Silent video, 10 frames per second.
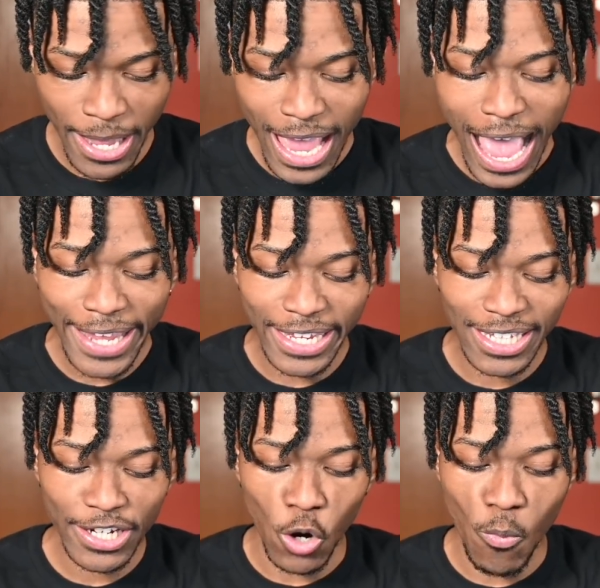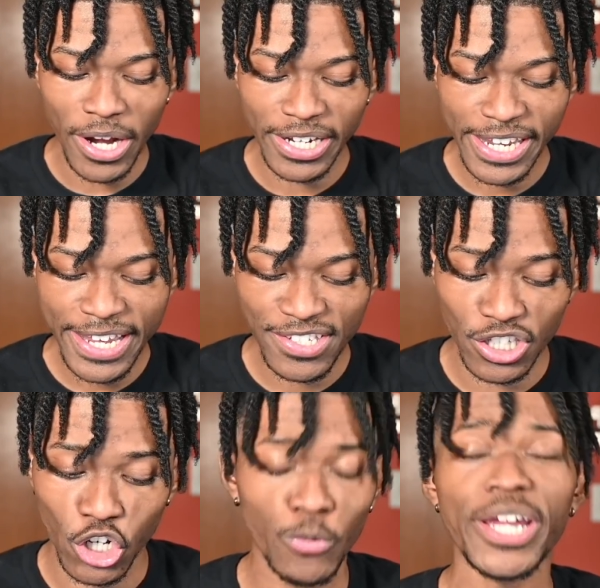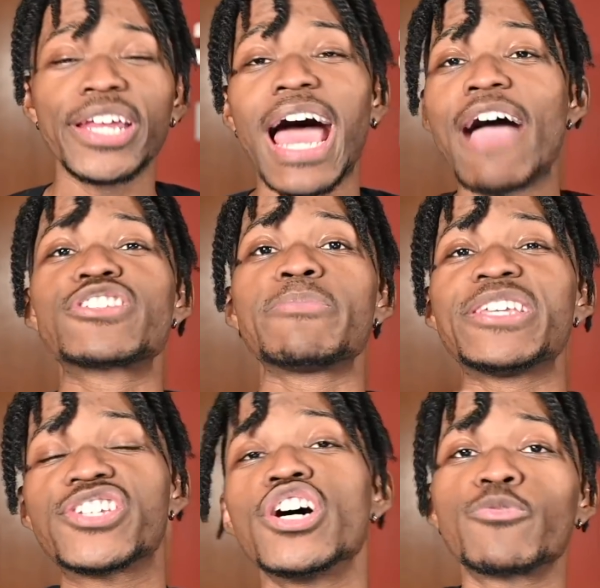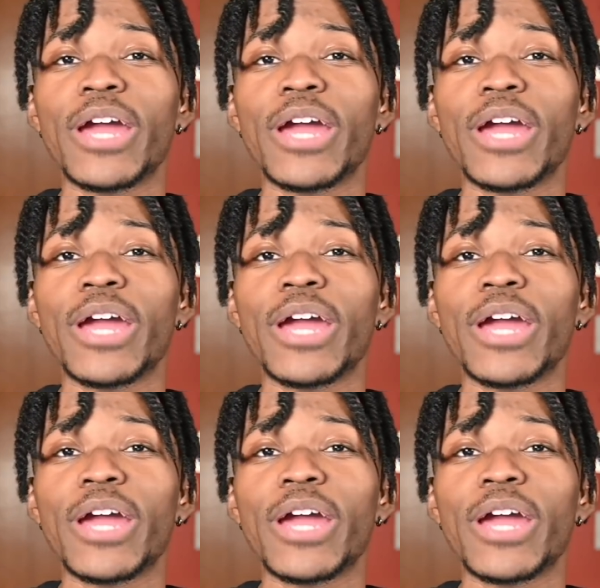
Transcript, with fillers: I could click on one of these. The green obviously means good,